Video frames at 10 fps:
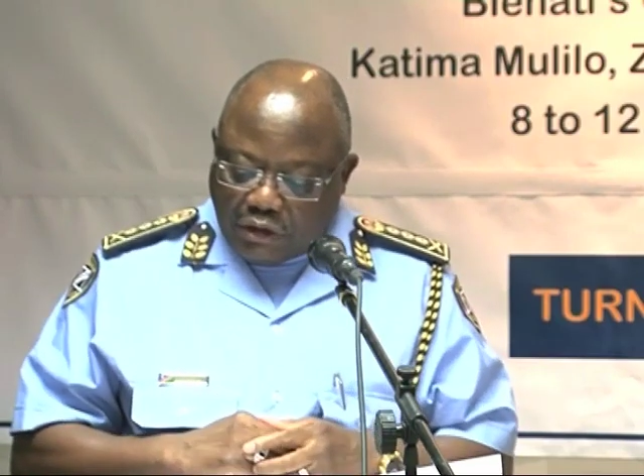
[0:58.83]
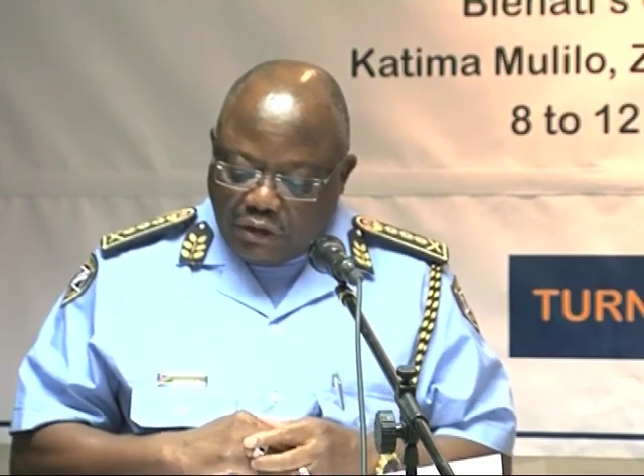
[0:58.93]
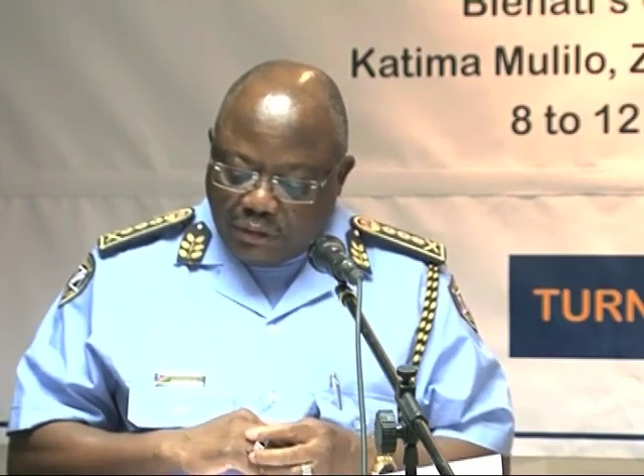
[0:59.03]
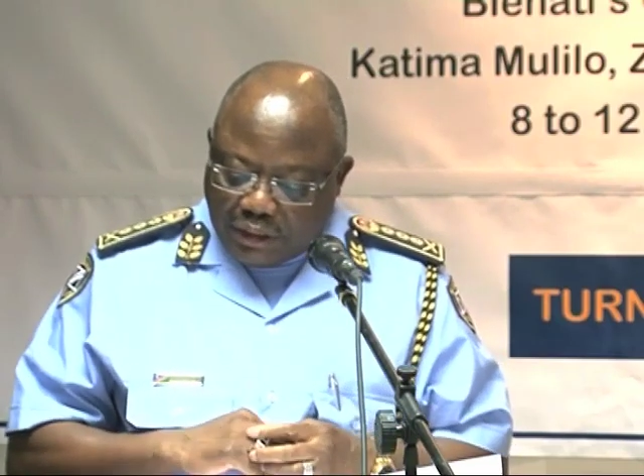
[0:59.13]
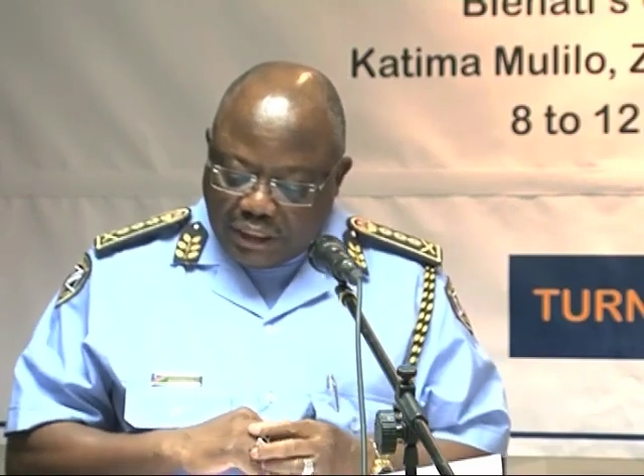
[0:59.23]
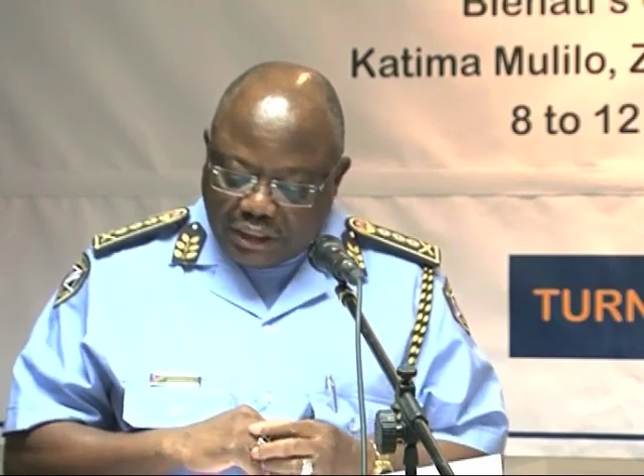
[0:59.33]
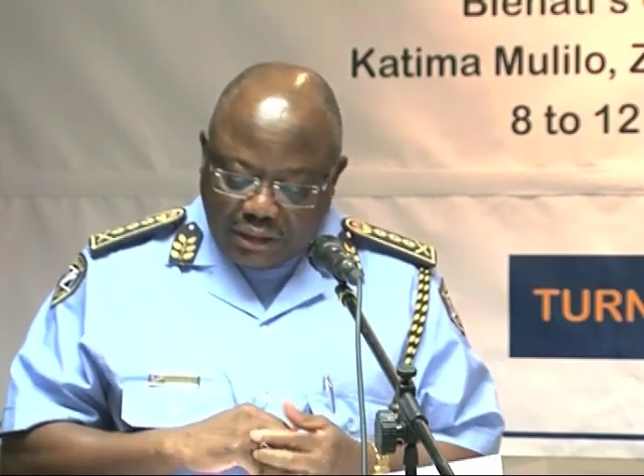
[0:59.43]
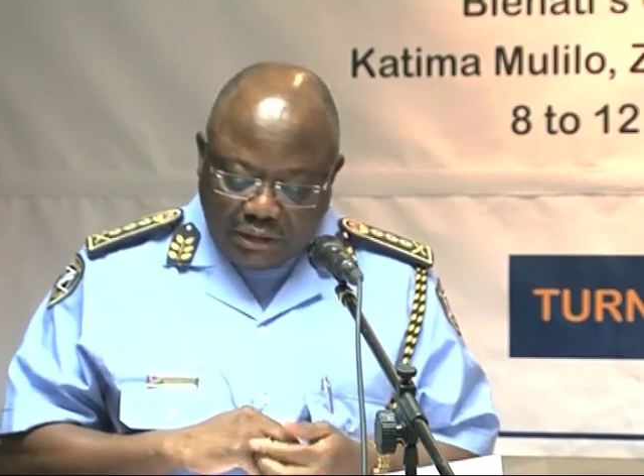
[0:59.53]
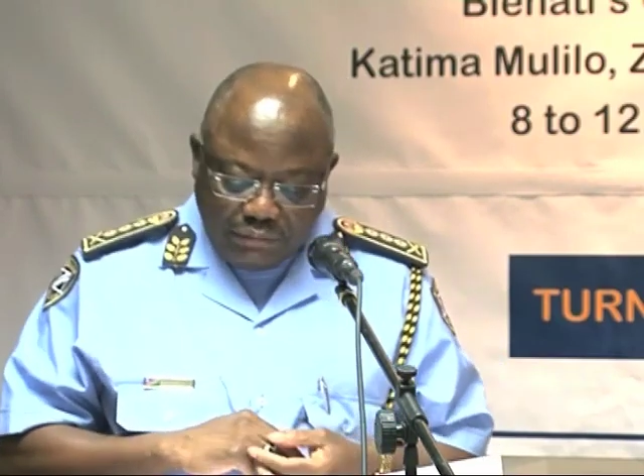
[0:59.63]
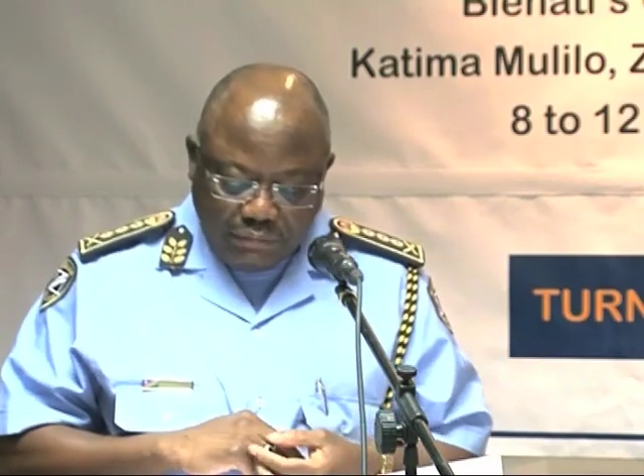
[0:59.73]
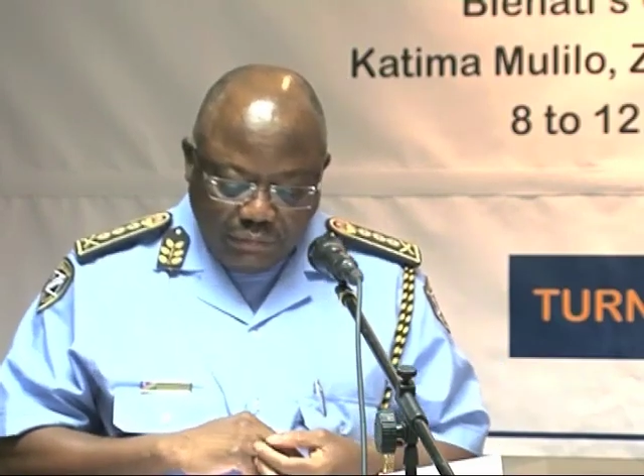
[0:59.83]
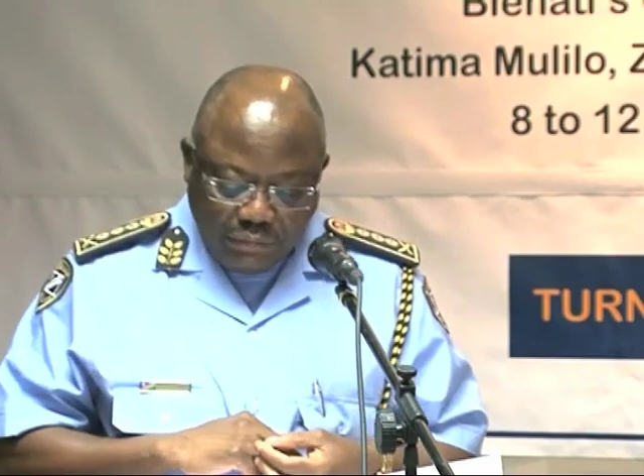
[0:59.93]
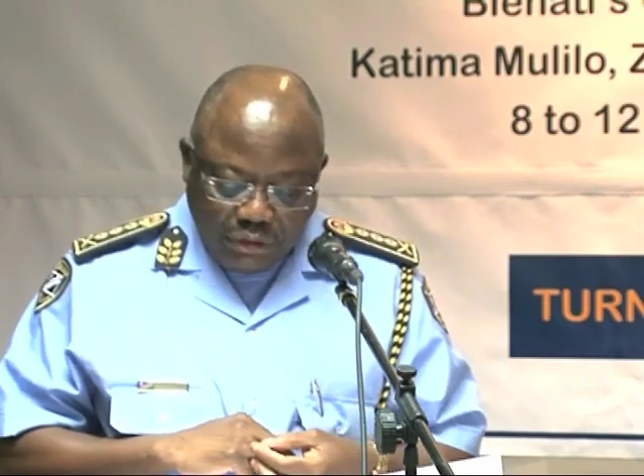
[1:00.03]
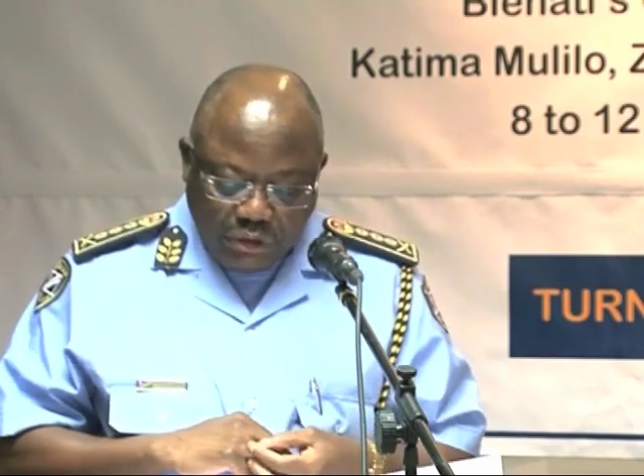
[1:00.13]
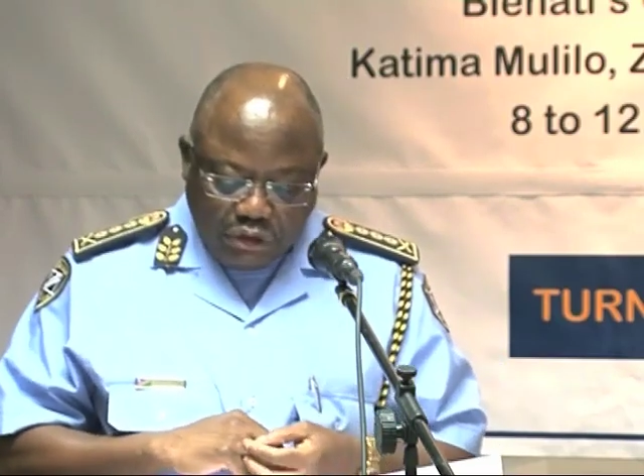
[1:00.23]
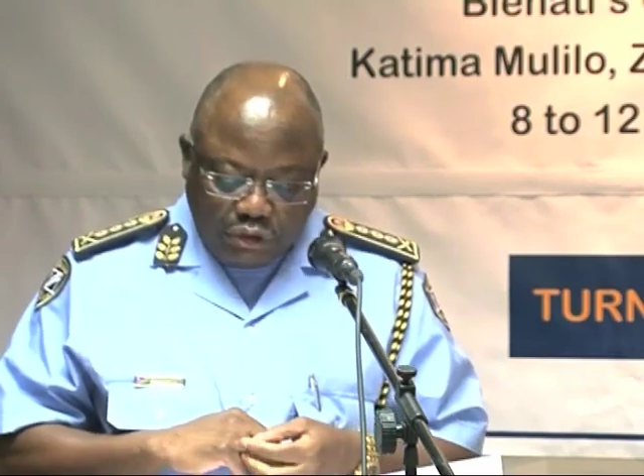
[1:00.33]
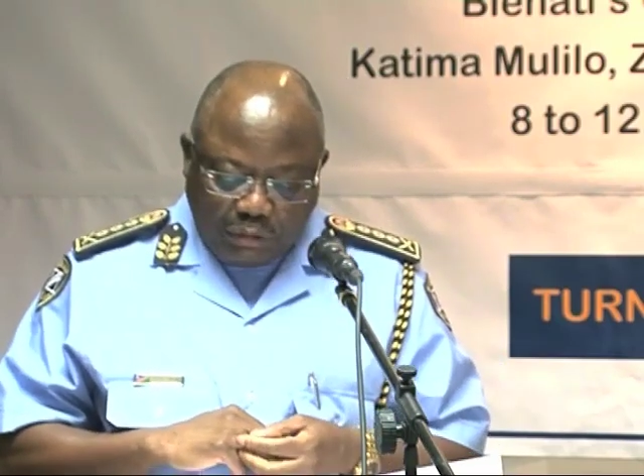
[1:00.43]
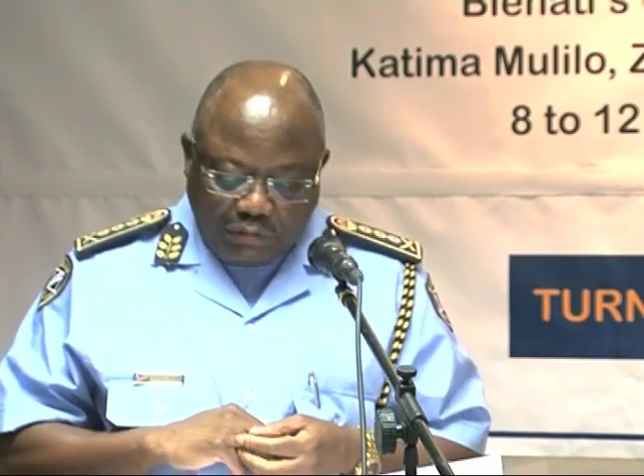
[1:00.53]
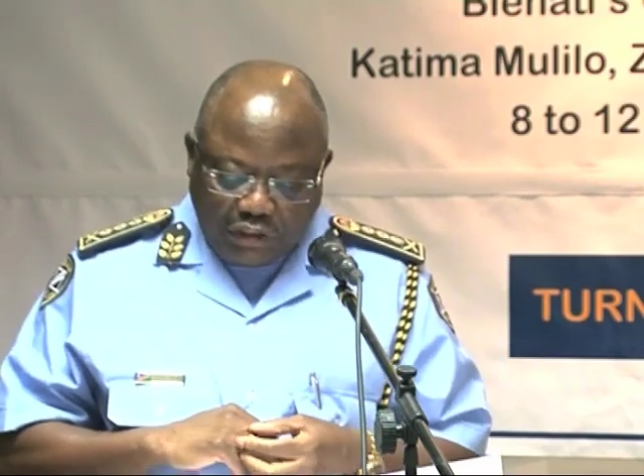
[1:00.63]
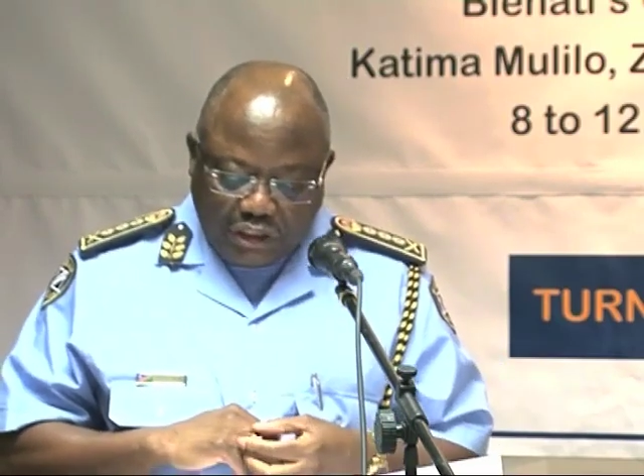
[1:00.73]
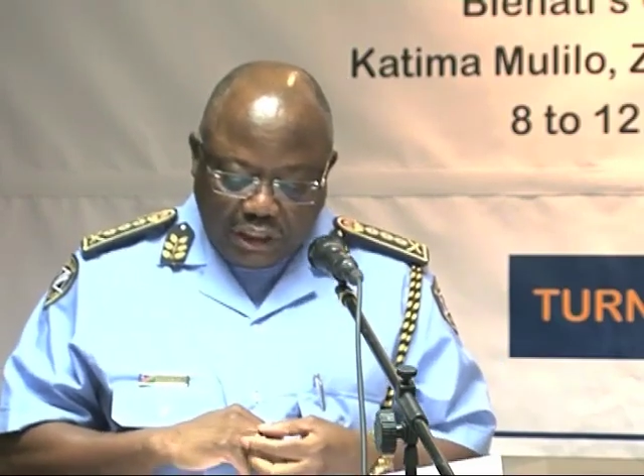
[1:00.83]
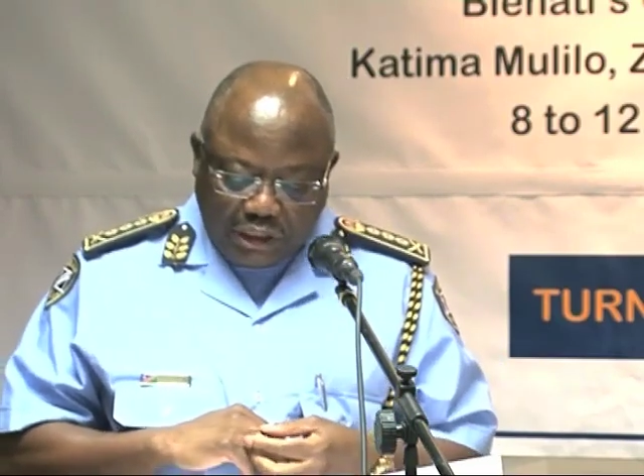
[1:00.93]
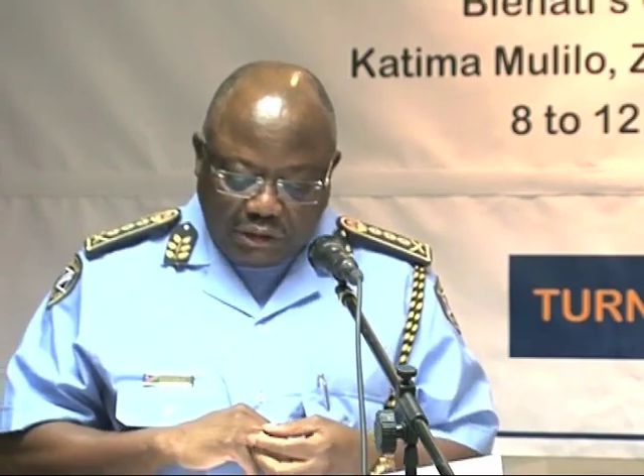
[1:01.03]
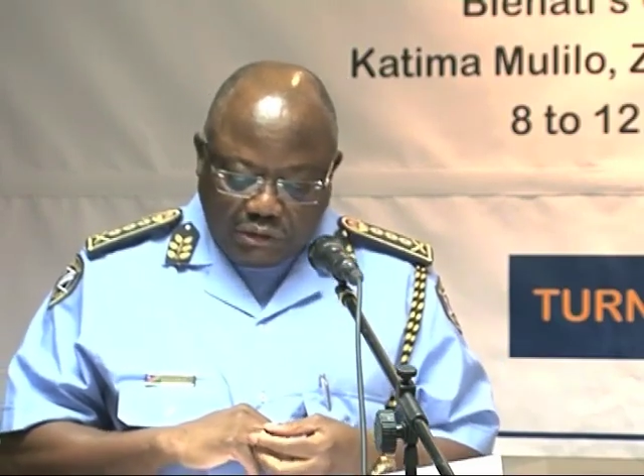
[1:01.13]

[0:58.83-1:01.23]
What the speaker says: accommodation, supervision and the